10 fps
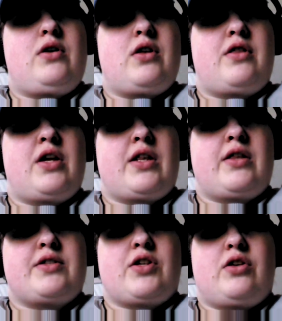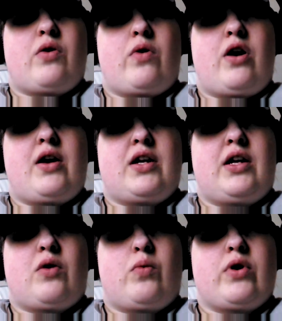to think that this could go on
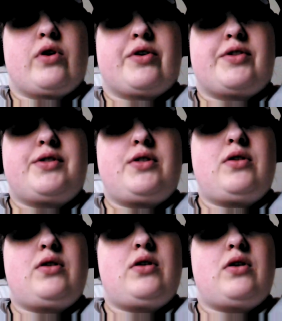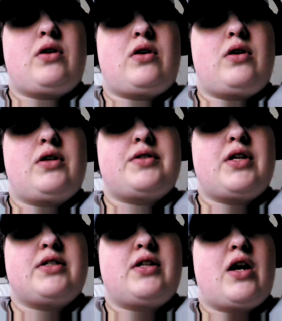and get worse uh, is,
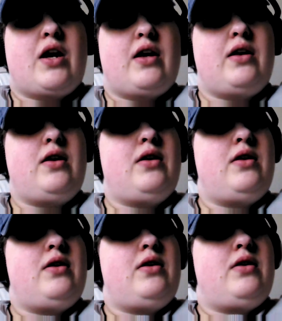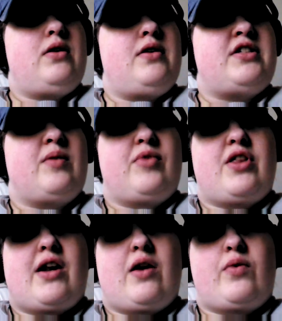is not something
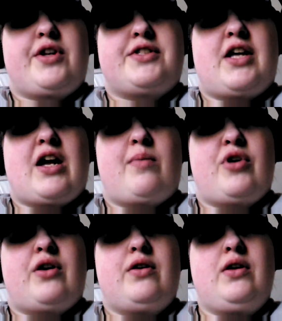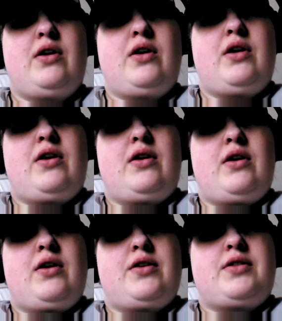that I want to see happen.
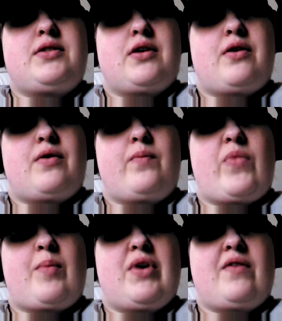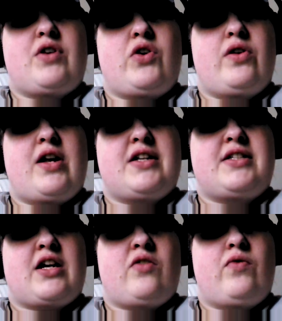So I'm going to have to create a
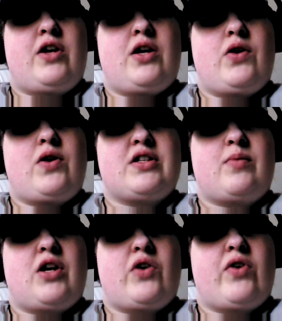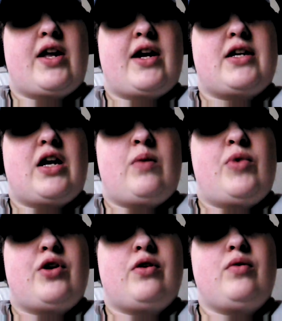second video because I'm going to run out of
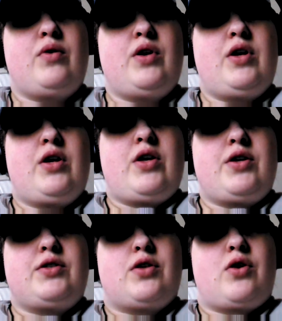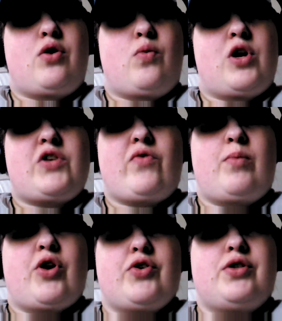time here. So watch for
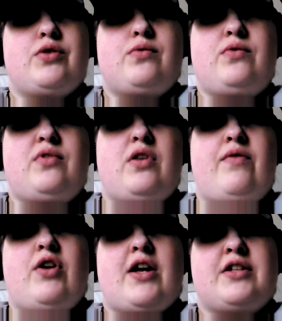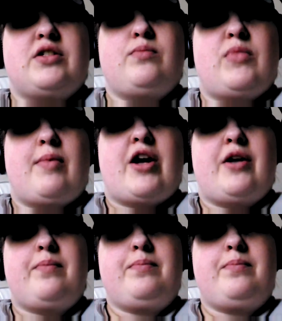part two. Love you guys. Bye.